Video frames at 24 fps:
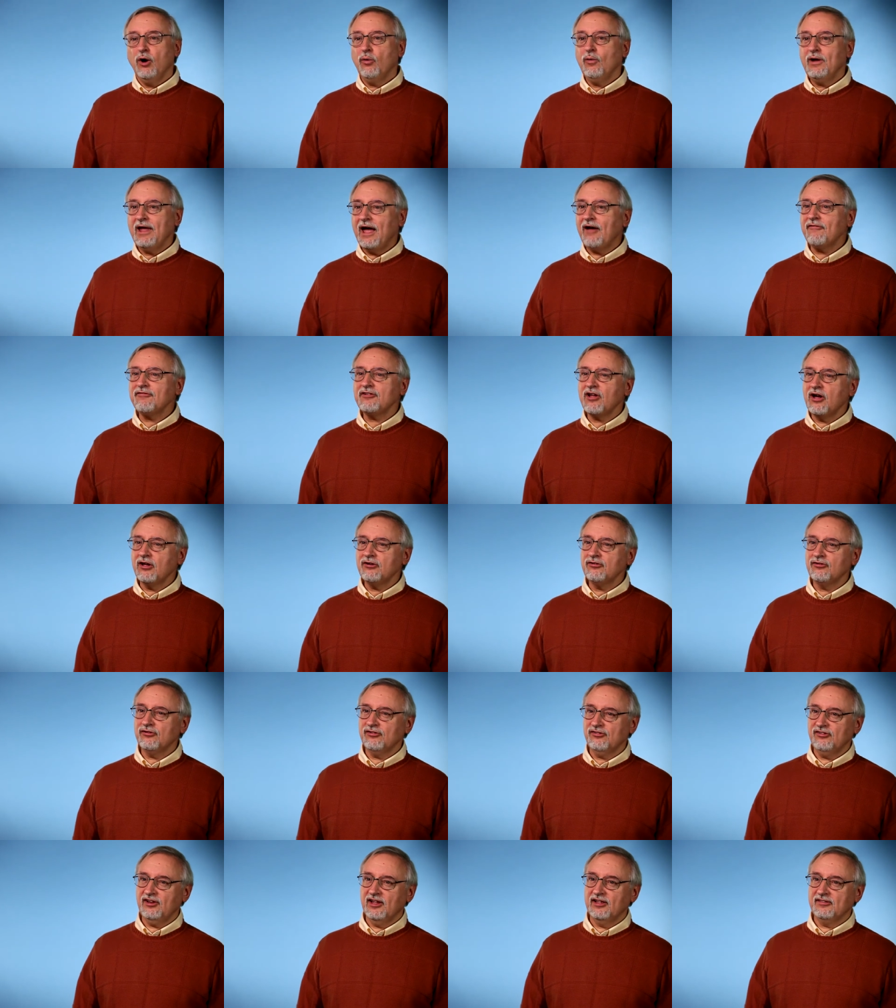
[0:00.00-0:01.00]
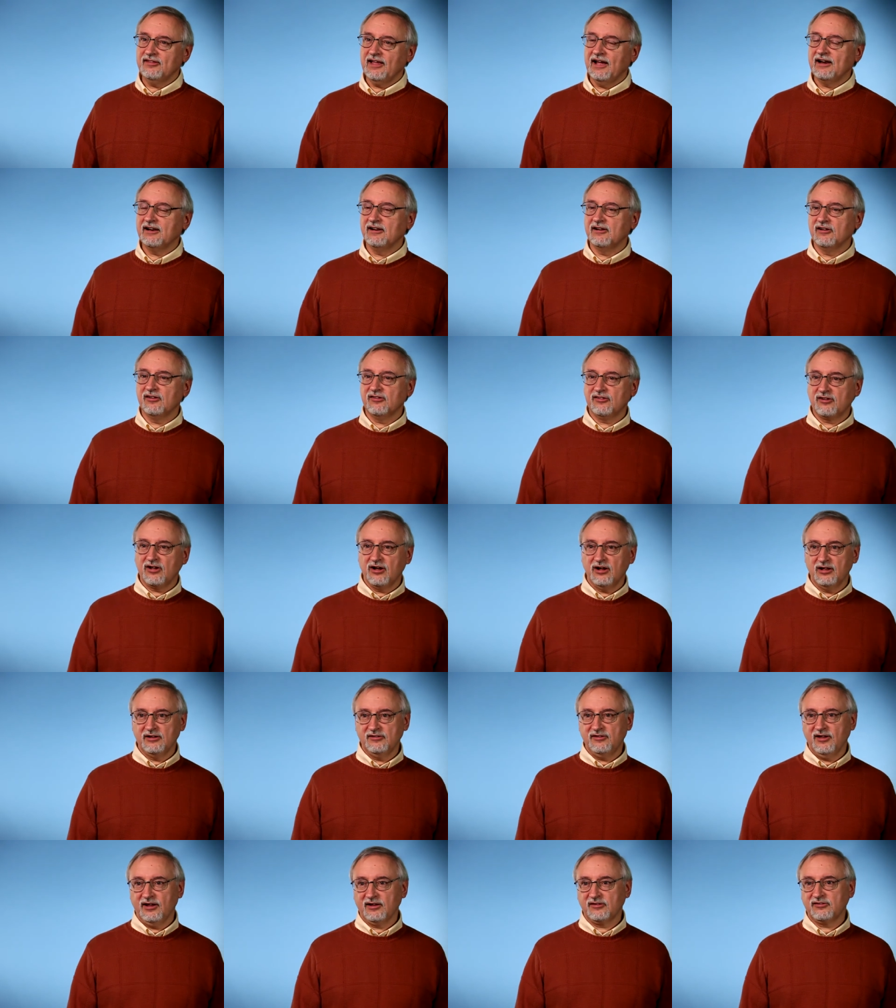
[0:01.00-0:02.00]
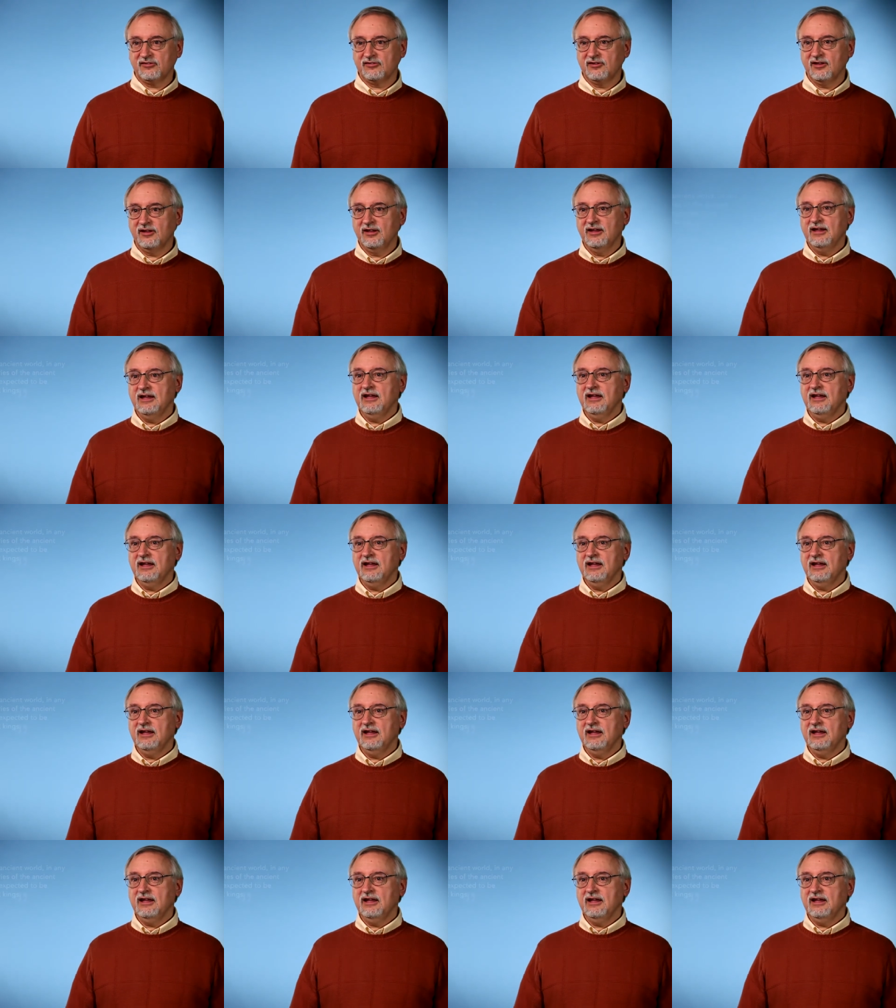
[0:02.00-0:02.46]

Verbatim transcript: We have to understand that in its context.